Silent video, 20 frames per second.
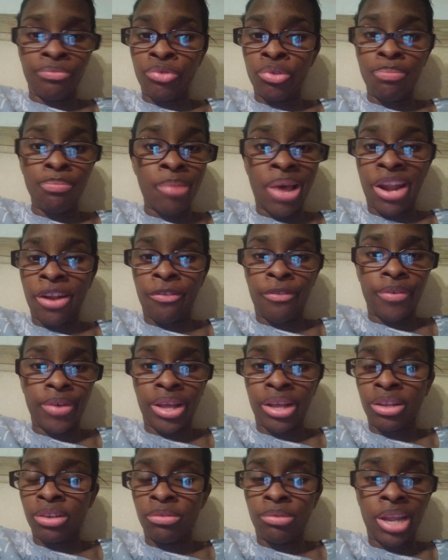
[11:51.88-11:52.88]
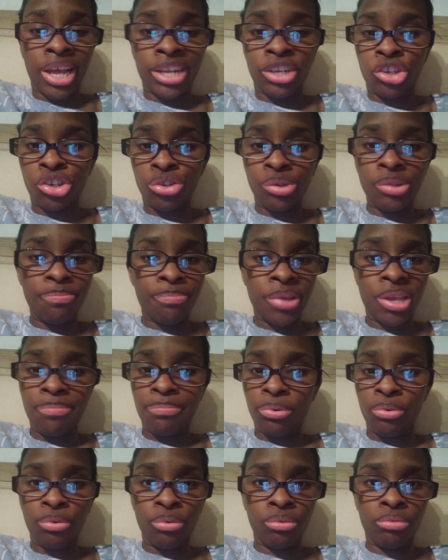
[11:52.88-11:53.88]
Matter of fact, like treat
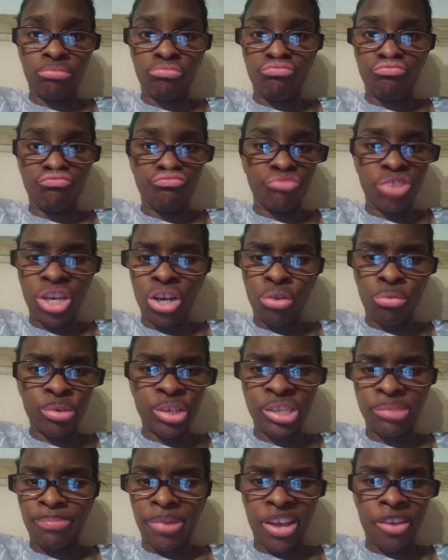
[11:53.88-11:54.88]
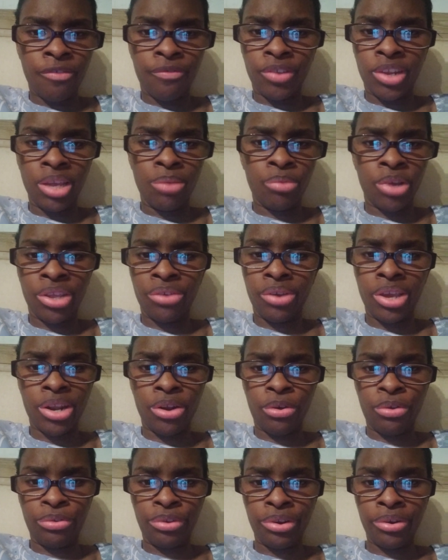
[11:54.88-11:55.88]
people, respectfully when you get
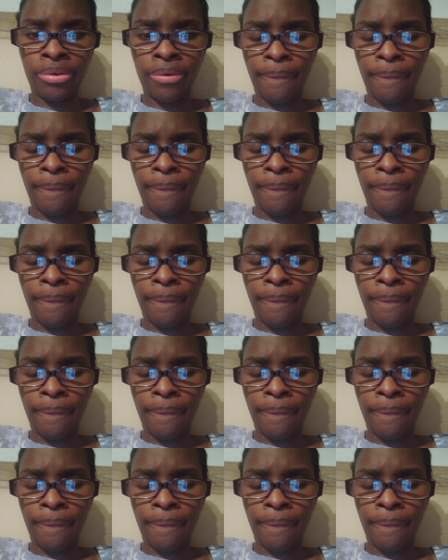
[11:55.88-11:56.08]
older.